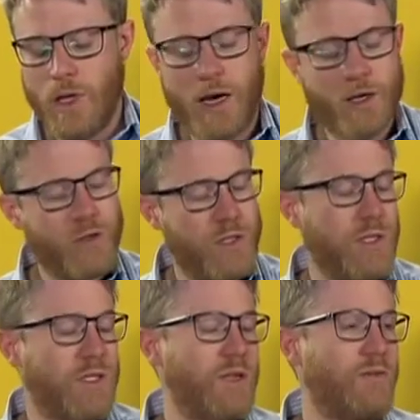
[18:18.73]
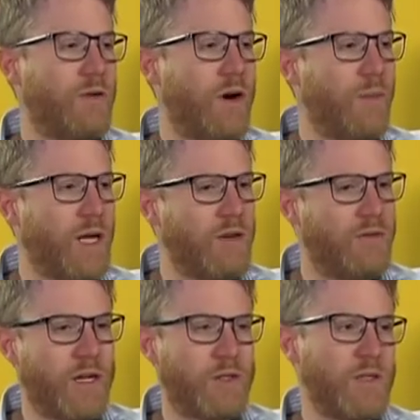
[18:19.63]
electricity for our
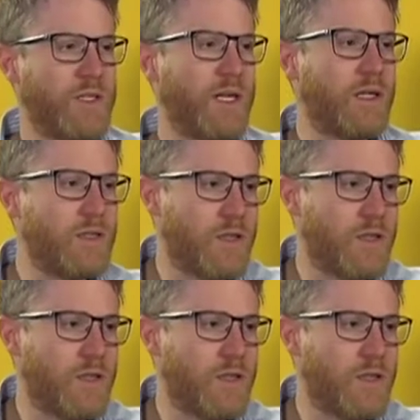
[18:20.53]
manufacturing sector,